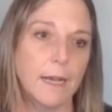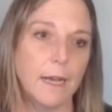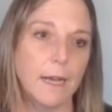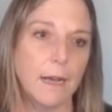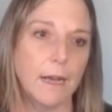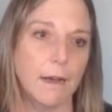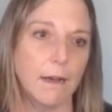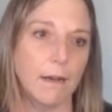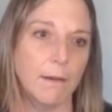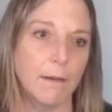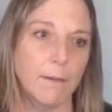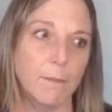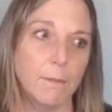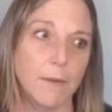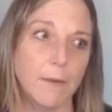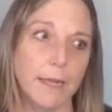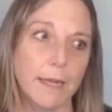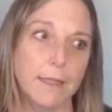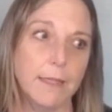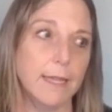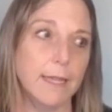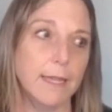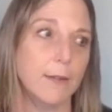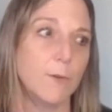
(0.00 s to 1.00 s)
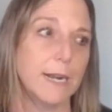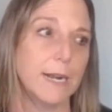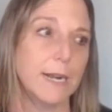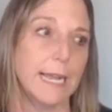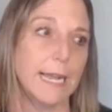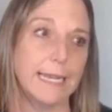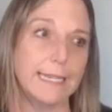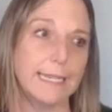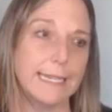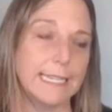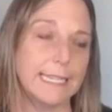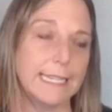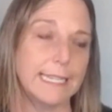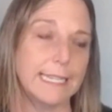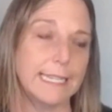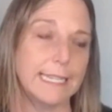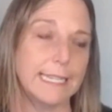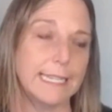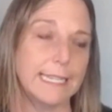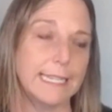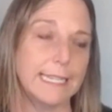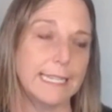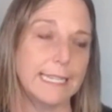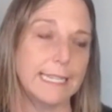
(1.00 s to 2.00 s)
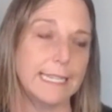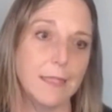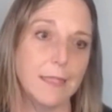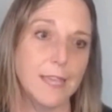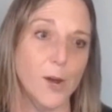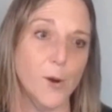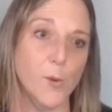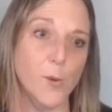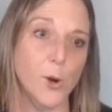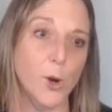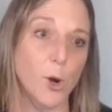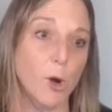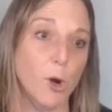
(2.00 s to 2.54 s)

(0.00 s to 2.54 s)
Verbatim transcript: Um, I think when I did the math,